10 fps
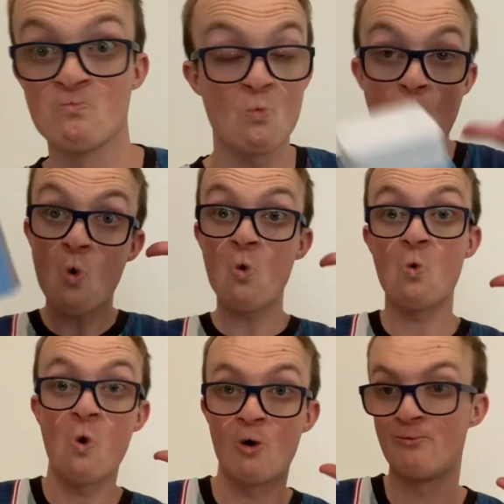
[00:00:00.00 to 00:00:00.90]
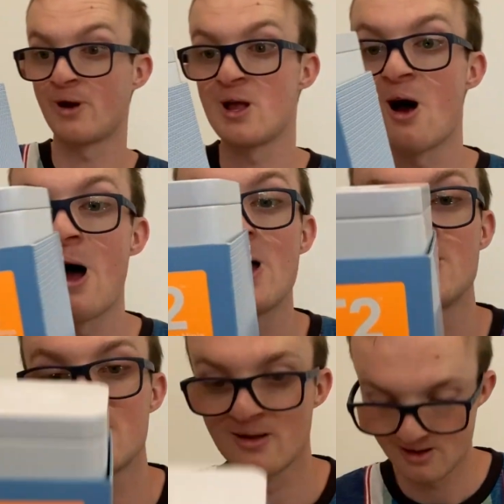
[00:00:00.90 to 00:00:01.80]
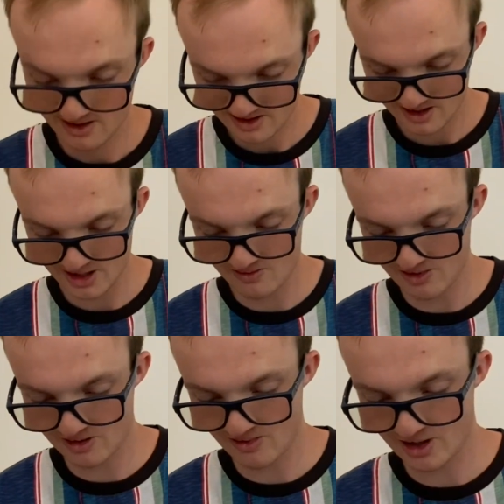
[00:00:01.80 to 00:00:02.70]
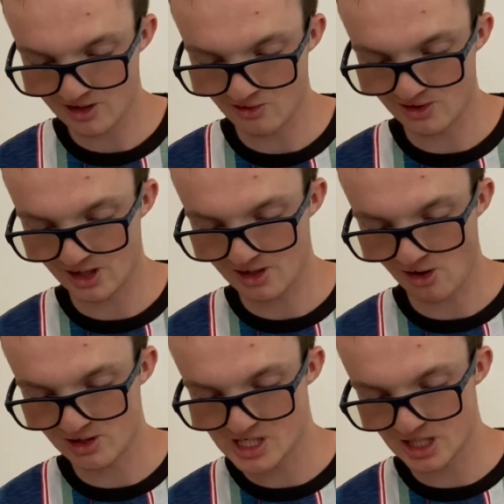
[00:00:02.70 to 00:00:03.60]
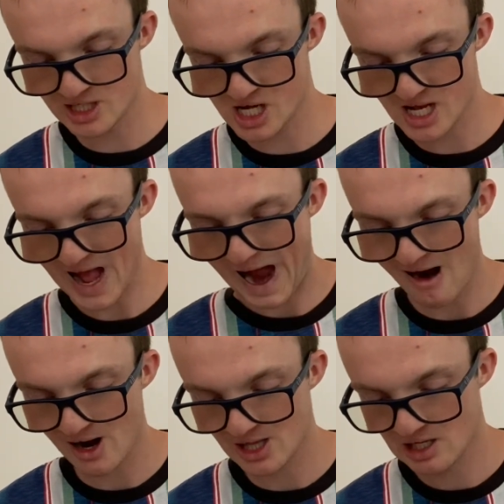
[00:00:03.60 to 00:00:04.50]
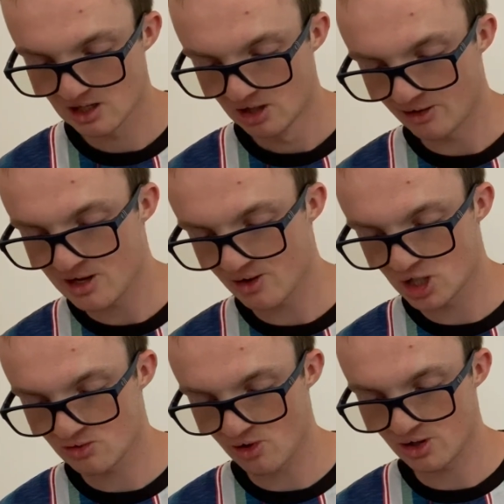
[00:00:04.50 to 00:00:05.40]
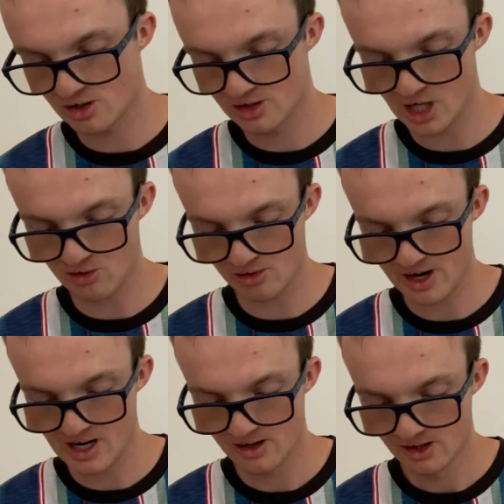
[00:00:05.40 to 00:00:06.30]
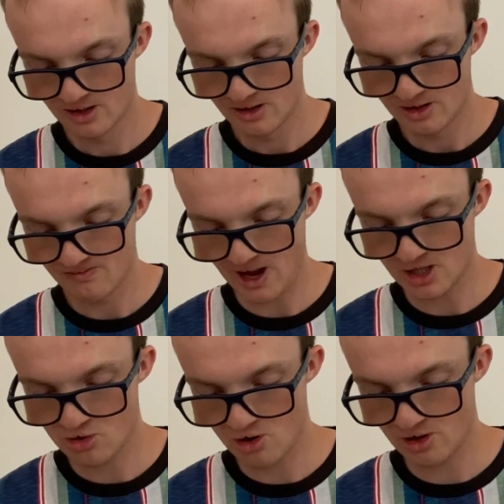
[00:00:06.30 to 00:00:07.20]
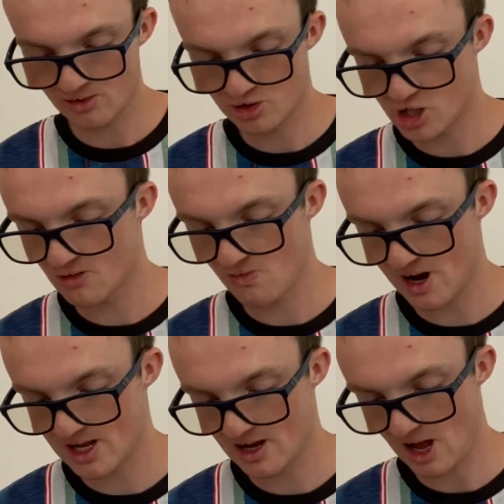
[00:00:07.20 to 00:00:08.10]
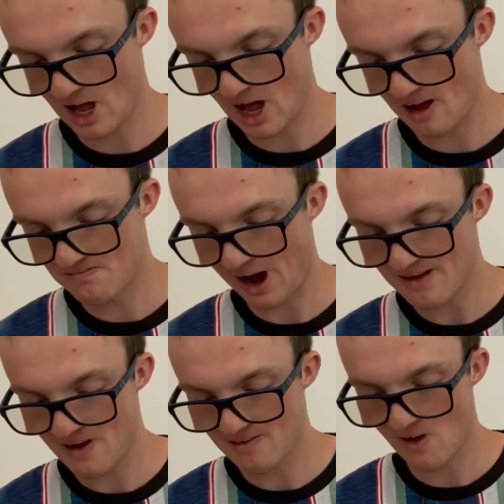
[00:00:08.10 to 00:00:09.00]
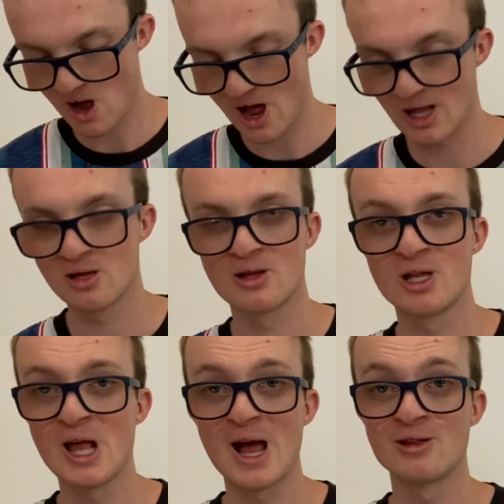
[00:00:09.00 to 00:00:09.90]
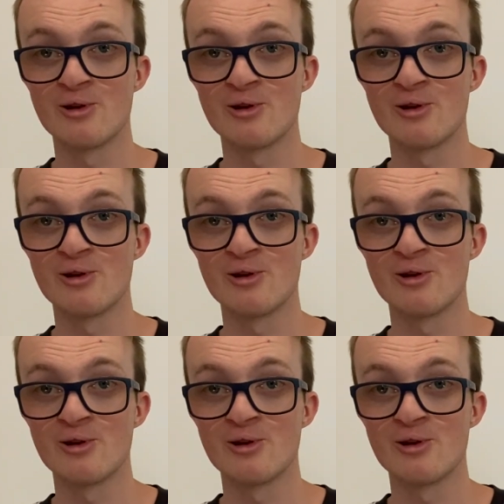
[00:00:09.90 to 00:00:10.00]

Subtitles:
for the eyes. It's really, really good. It's got ginger, carrot, licorice root, chicory, beetroot, turmeric, black pepper, and it contains